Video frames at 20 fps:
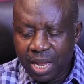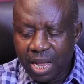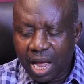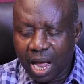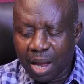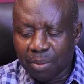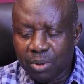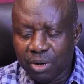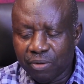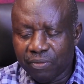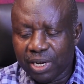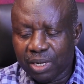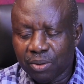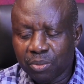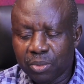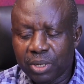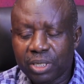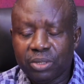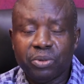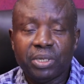I believe that the
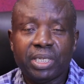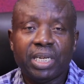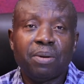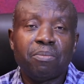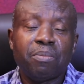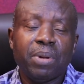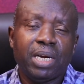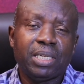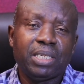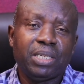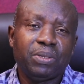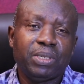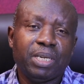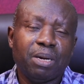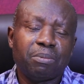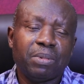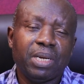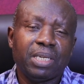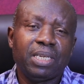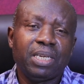moment we say Matthew
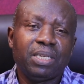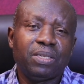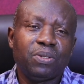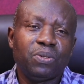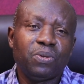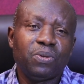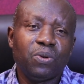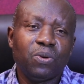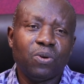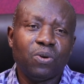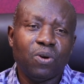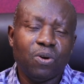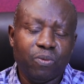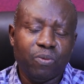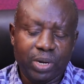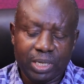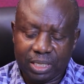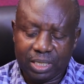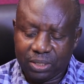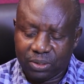chapter 6, you know all
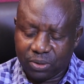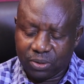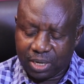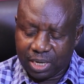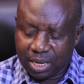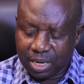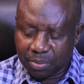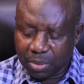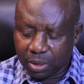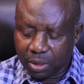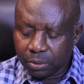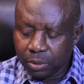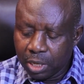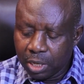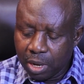what it's talking about.